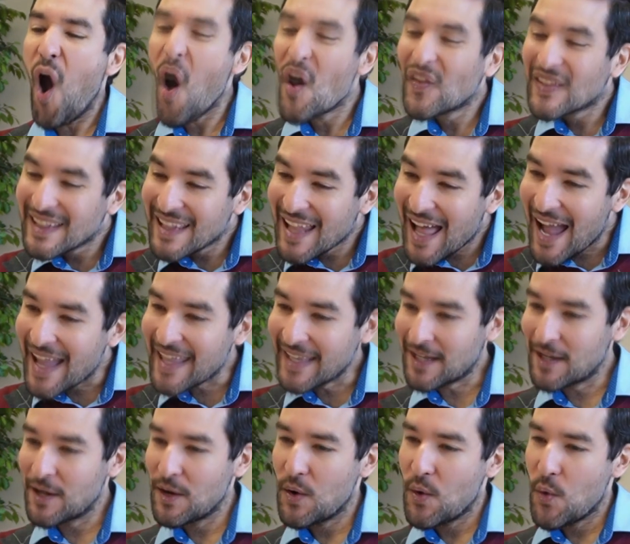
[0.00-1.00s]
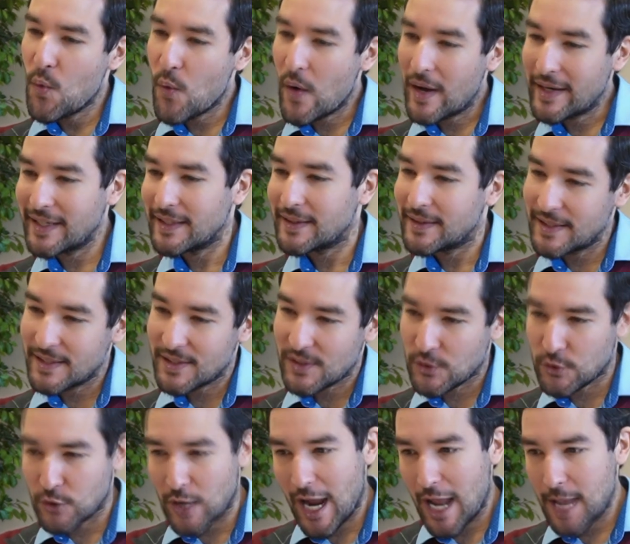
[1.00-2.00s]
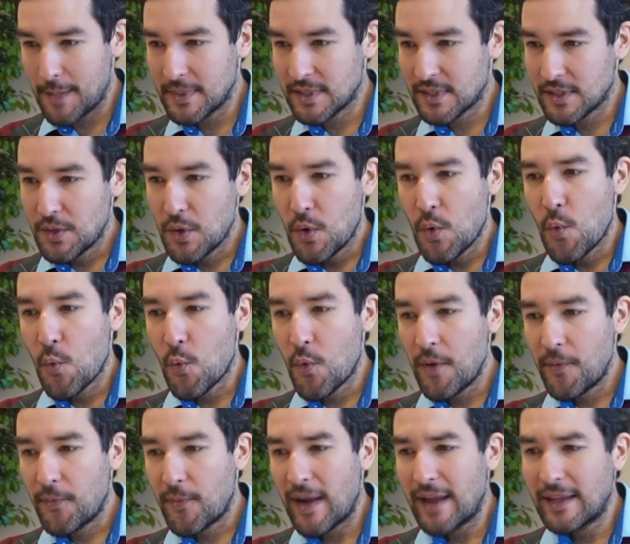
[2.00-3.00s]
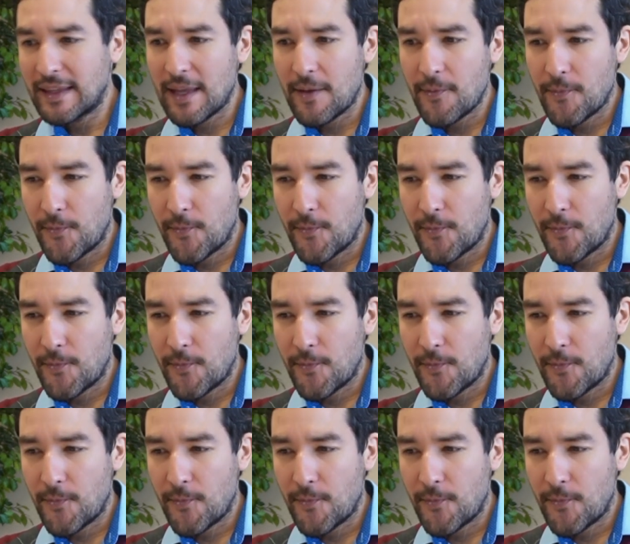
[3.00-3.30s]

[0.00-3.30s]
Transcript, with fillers: unlike what it describes, we find a